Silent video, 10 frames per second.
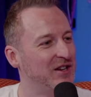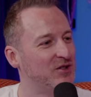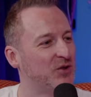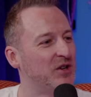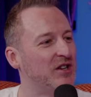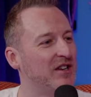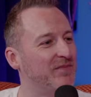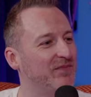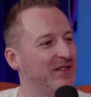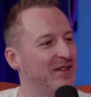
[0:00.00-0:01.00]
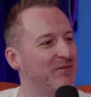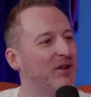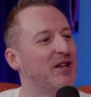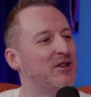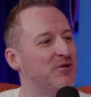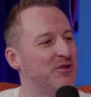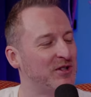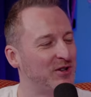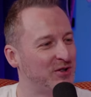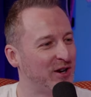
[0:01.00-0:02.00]
So what did he do? Well, he
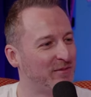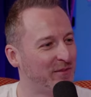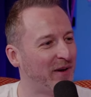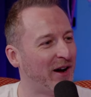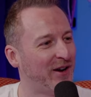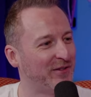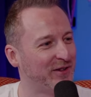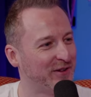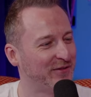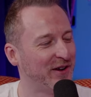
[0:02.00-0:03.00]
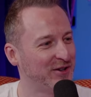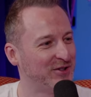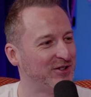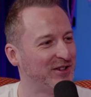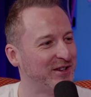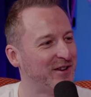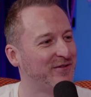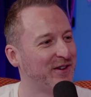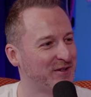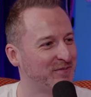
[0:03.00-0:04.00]
used chip batter for the fish and then
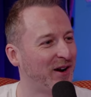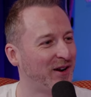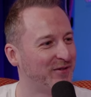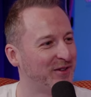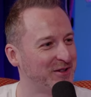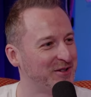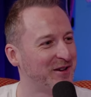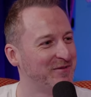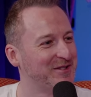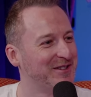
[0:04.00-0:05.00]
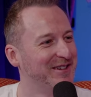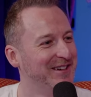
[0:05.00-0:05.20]
fish batter for the chips.